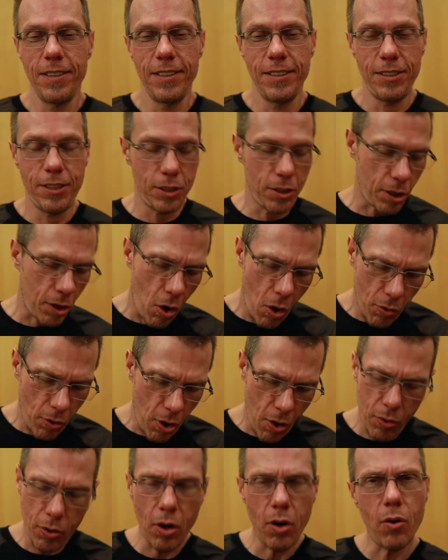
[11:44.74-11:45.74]
She's like, oh,
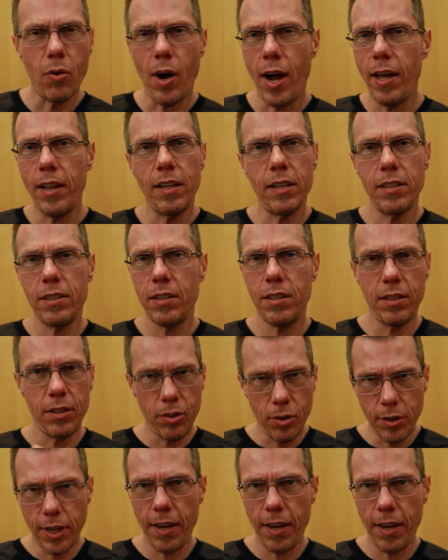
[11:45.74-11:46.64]
no, you